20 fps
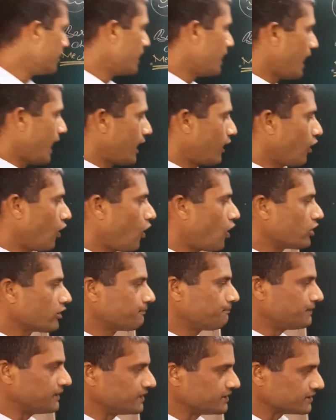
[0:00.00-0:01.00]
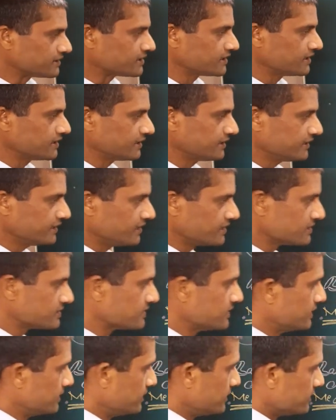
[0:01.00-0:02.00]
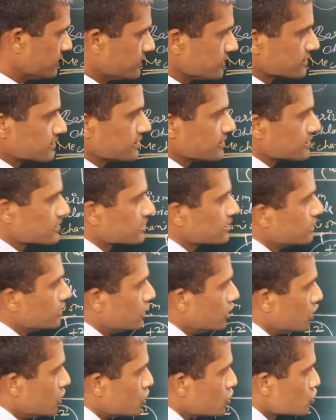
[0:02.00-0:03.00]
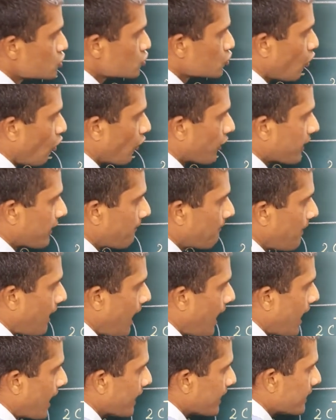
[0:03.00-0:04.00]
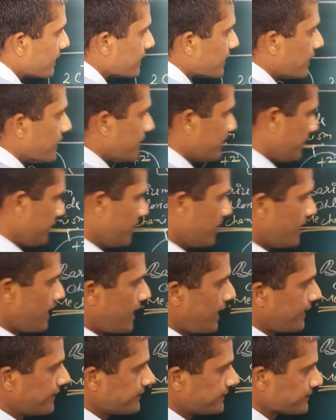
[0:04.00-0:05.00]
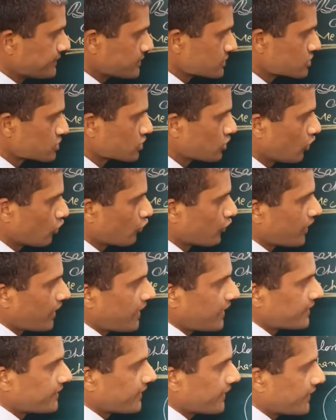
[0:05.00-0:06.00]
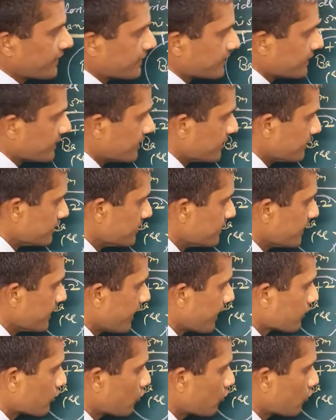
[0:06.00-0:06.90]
along with, yes, this is sodium ion and it is chloride ion. They are